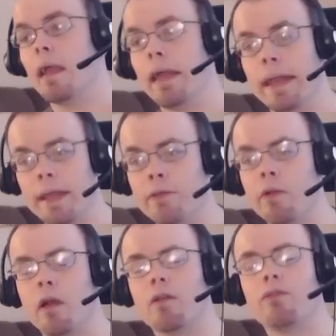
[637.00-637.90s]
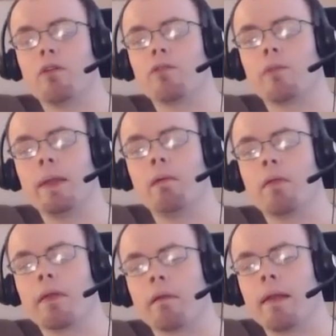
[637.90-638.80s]
Andrew Garfield for being
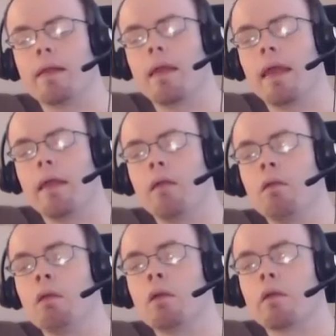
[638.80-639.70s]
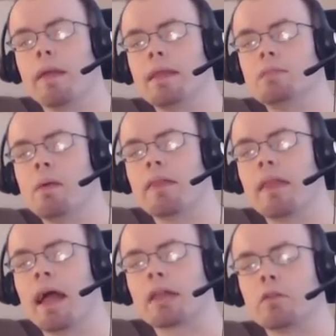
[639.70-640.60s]
one of the greatest
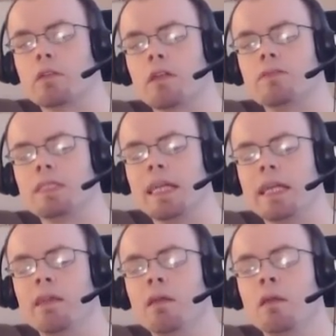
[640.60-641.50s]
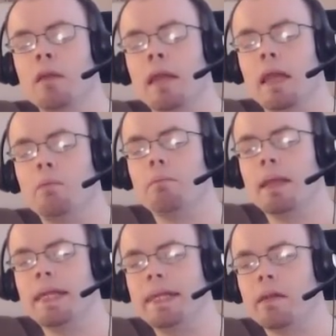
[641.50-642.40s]
method actors I've seen in
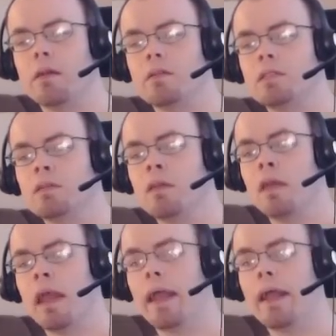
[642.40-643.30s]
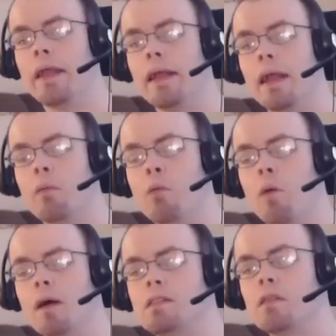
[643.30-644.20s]
many years, and Emma
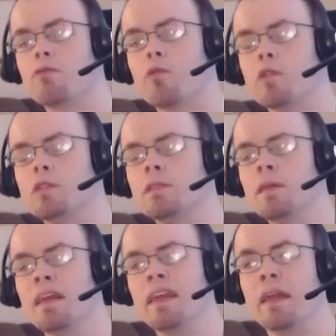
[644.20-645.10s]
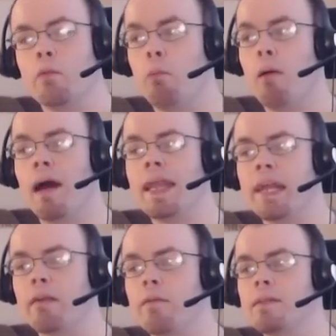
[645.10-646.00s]
Watson, of course,
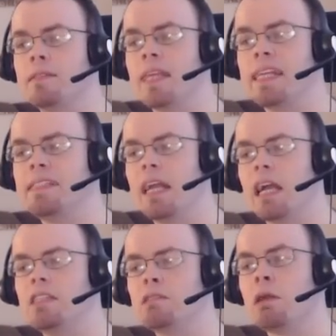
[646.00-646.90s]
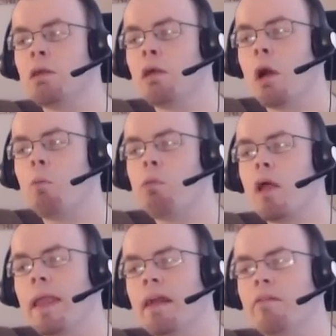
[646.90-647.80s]
embodying Gwen Stacy. I just
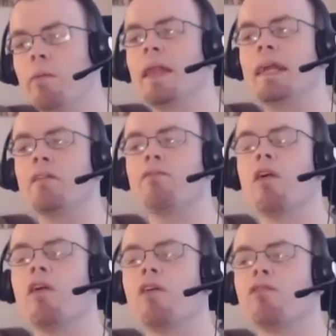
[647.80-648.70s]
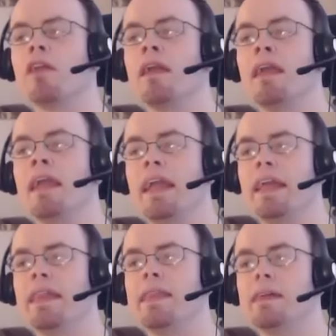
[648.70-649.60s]
applaud everybody involved
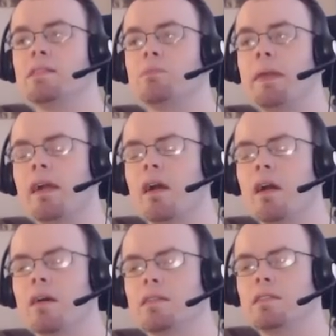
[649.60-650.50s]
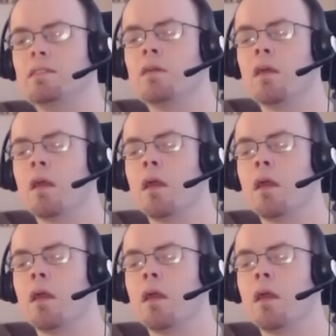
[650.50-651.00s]
in this, because